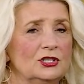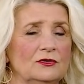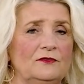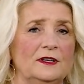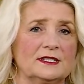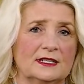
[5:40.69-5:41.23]
to
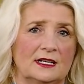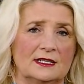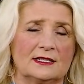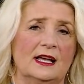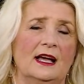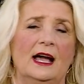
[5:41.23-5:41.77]
visit
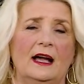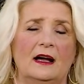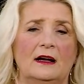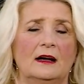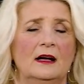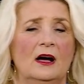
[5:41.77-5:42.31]
us
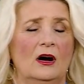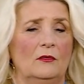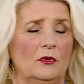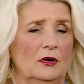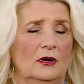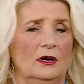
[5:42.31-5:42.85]
uh,
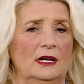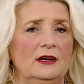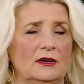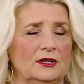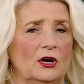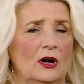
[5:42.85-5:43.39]
uh
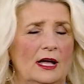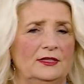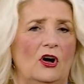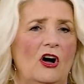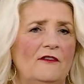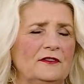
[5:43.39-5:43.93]
here at the, at
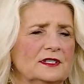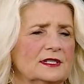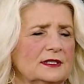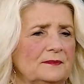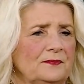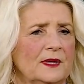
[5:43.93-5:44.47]
the
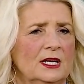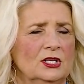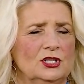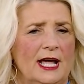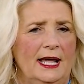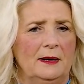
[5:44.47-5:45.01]
office, and
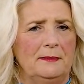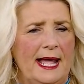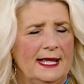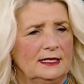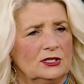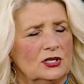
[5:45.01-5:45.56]
she had a
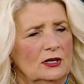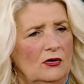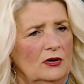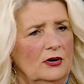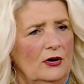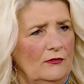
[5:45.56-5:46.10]
bandage
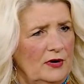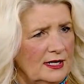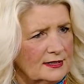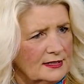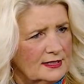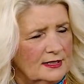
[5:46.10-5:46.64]
on her
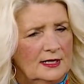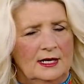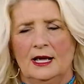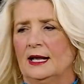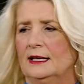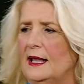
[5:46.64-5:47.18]
wrist.
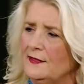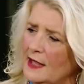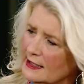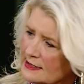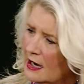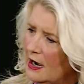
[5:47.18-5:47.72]
And at
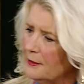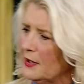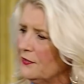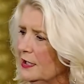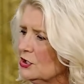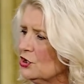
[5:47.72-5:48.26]
that time, I
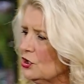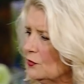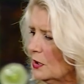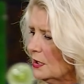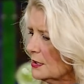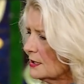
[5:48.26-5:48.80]
think she
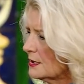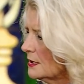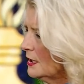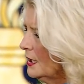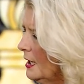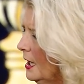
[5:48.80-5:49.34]

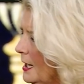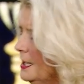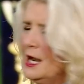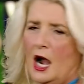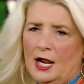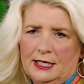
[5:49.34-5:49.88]
was
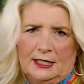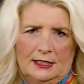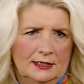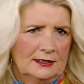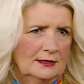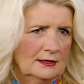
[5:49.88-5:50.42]
90